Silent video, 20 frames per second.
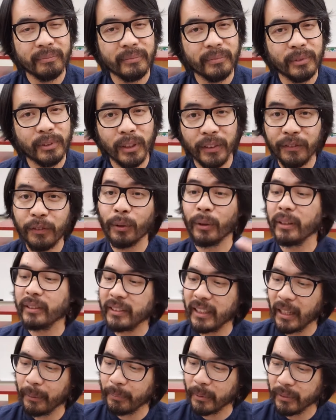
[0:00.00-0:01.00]
So for
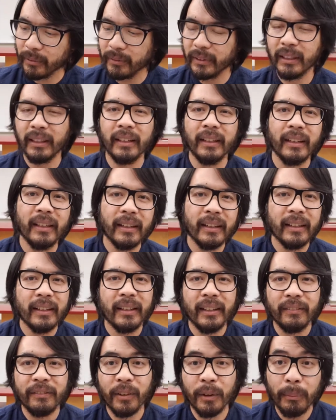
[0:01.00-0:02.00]
example,
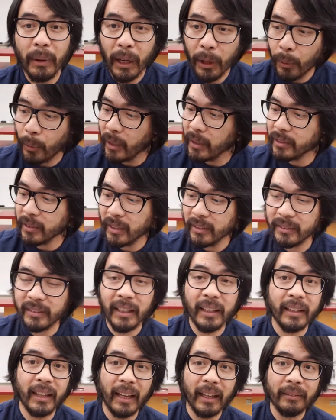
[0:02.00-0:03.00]
for my quiz on
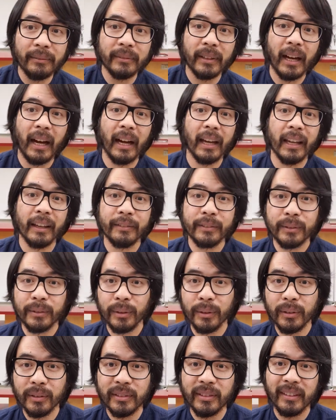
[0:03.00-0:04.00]
DNA, I give
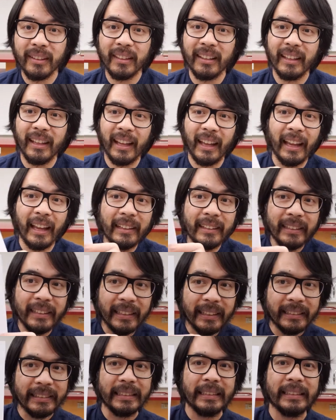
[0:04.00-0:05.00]
students the
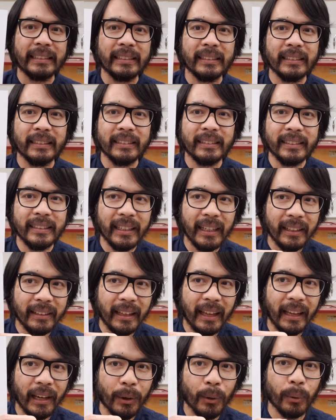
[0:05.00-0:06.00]
alien
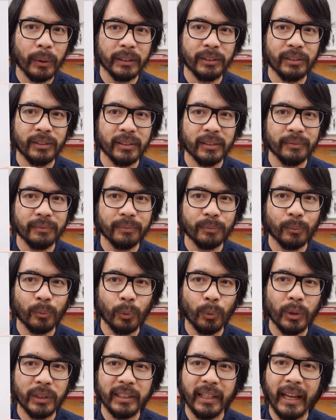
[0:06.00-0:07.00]
DNA question,
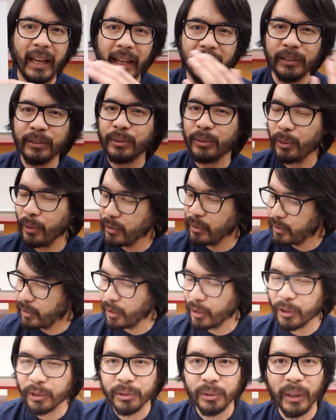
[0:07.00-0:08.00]
which asks students to
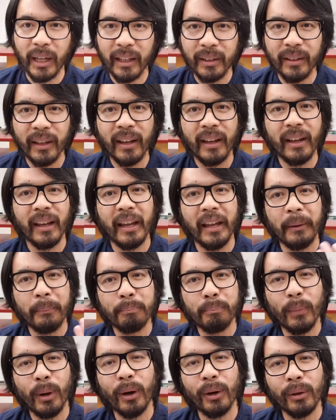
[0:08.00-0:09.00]
create a
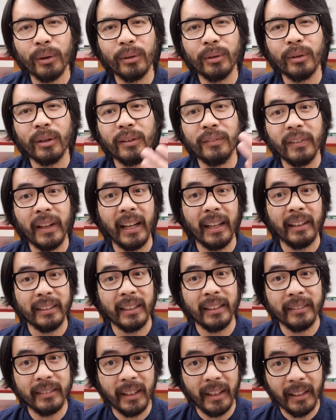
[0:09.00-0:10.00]
model of
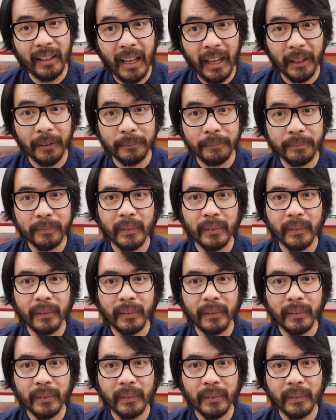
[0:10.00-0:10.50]
alien DNA.